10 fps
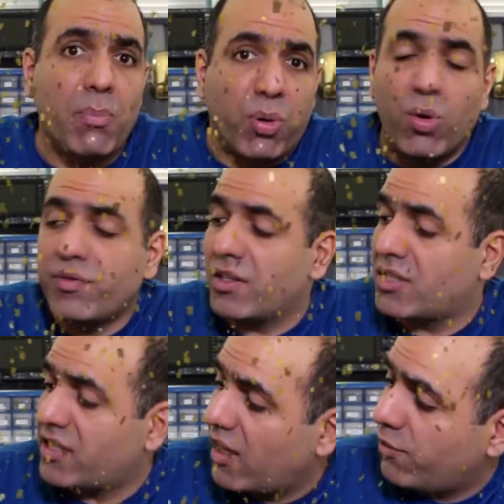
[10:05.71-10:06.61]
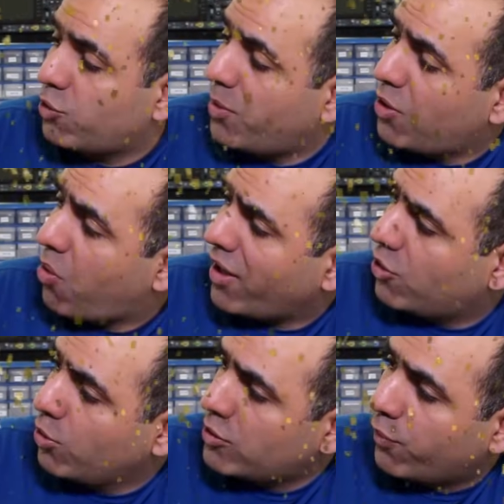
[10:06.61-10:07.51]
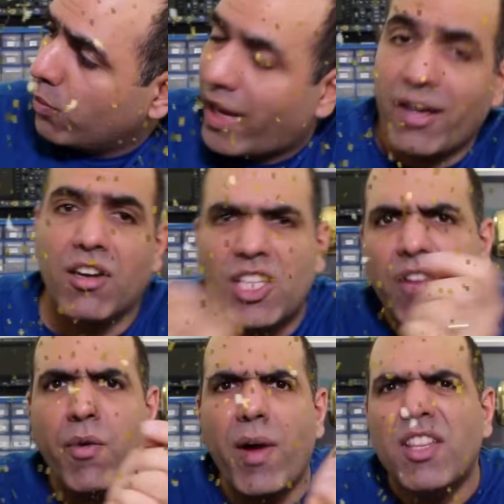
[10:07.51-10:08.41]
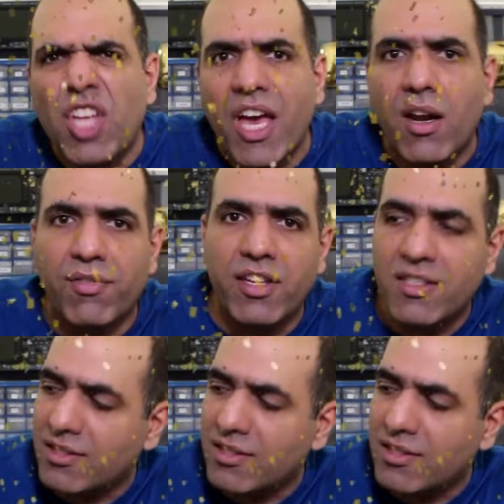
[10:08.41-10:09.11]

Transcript: proved itself to be quite useful, and I'll give away 10 of these.